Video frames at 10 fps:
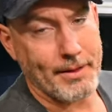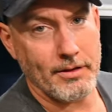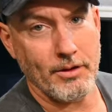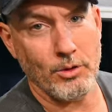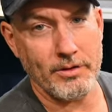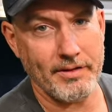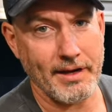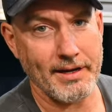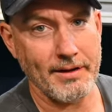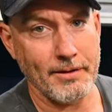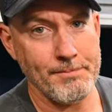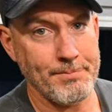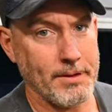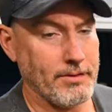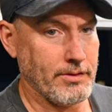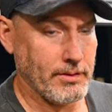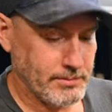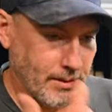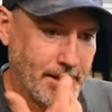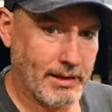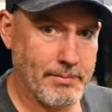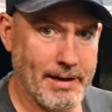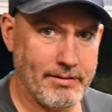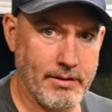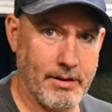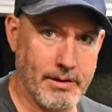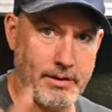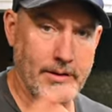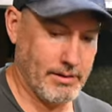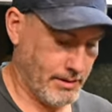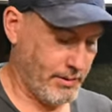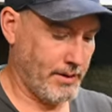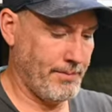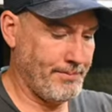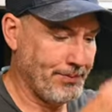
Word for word: the whole side here. So let me get the mask on and there we go.